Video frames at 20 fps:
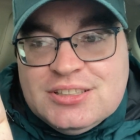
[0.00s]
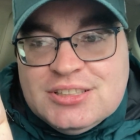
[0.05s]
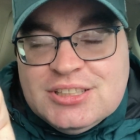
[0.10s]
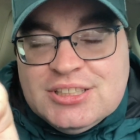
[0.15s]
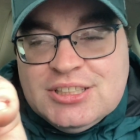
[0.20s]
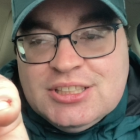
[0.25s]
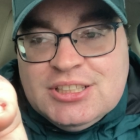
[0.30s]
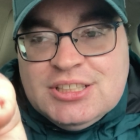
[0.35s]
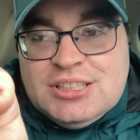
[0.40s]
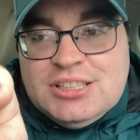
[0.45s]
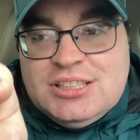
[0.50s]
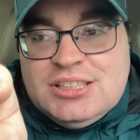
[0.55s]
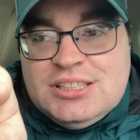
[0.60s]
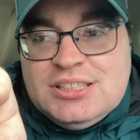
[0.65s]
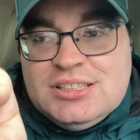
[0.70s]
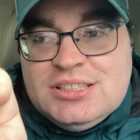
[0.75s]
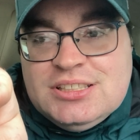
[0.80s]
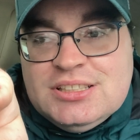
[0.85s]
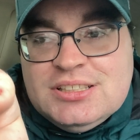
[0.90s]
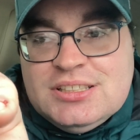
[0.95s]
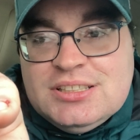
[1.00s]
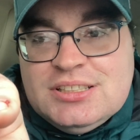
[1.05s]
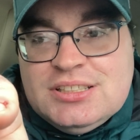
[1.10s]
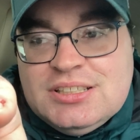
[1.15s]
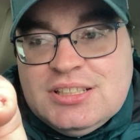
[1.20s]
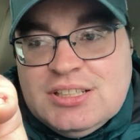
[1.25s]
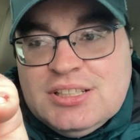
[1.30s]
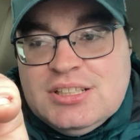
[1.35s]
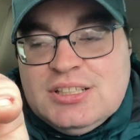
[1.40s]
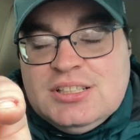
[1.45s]

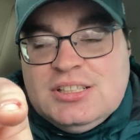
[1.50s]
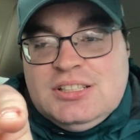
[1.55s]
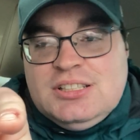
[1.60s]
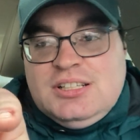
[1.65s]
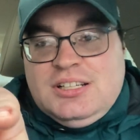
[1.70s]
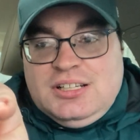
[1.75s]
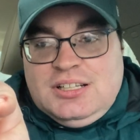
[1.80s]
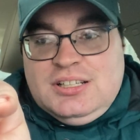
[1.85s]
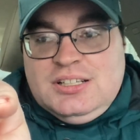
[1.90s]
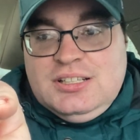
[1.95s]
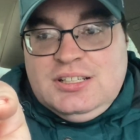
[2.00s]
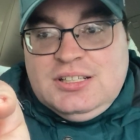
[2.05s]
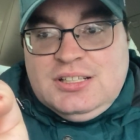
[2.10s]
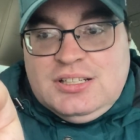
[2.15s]
(silence)